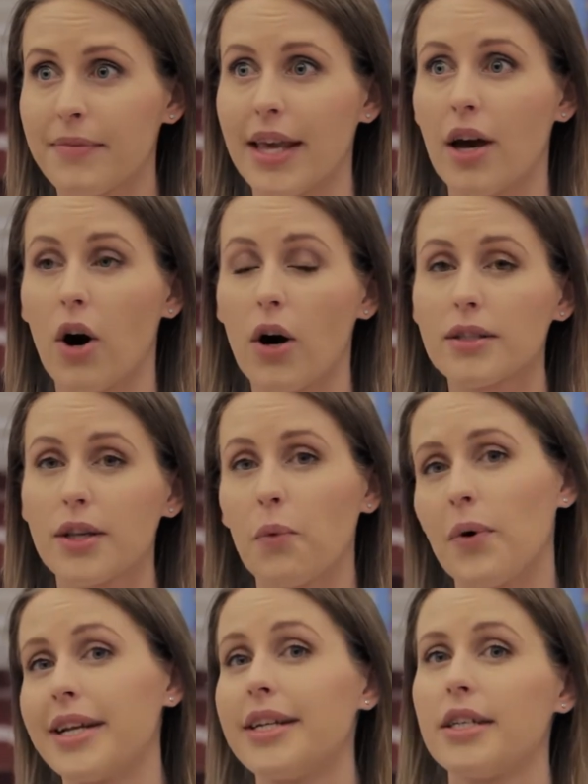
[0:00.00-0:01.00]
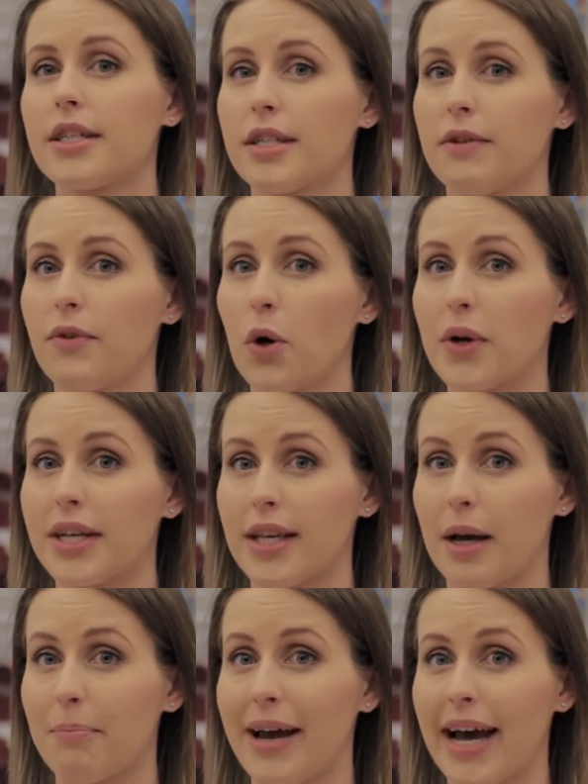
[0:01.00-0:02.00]
They also wanted us to focus
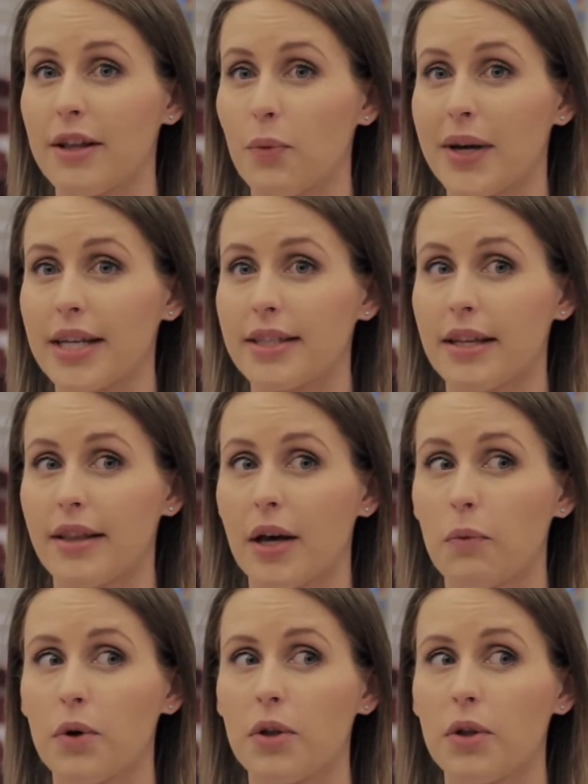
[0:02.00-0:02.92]
on pathways that